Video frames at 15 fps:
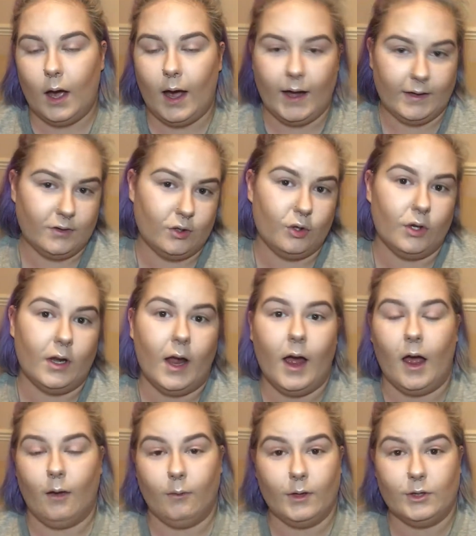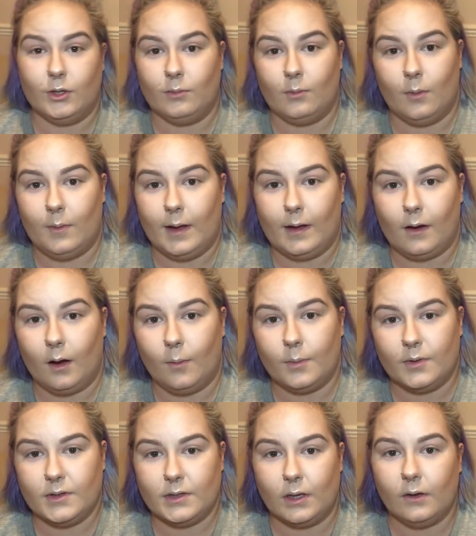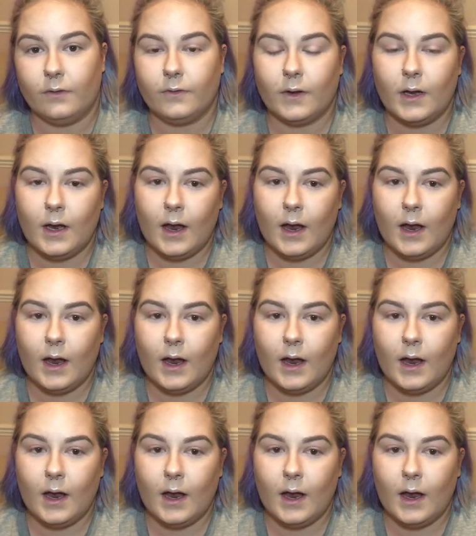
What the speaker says: I do and how I do my makeup and stuff.